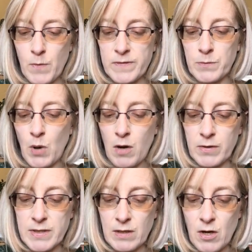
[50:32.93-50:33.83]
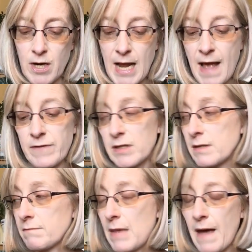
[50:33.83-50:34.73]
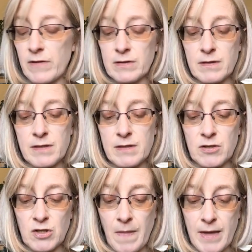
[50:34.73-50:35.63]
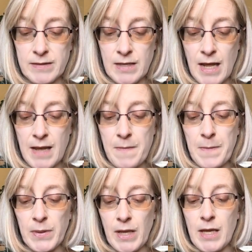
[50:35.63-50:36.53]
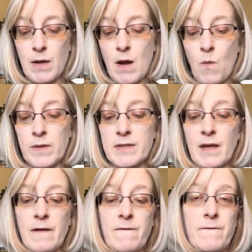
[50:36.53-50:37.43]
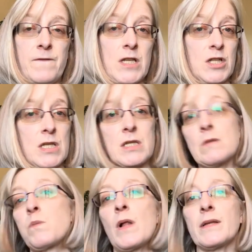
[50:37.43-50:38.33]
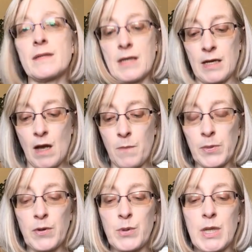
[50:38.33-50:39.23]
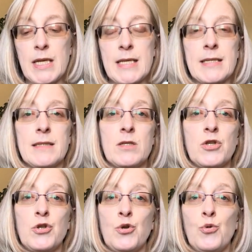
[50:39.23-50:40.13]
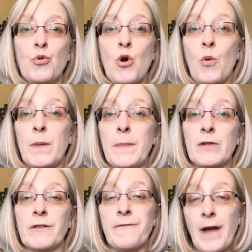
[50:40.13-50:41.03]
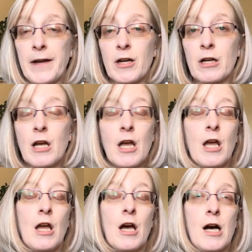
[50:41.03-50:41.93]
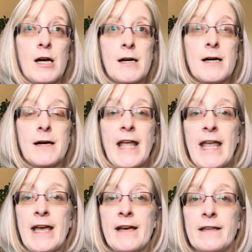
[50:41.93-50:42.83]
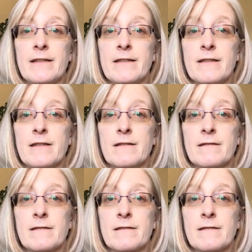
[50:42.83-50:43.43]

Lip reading: With some progress in on it. I haven't stitched on that today. My plan, once I finish this while it's getting uploaded, is to go and build a fire and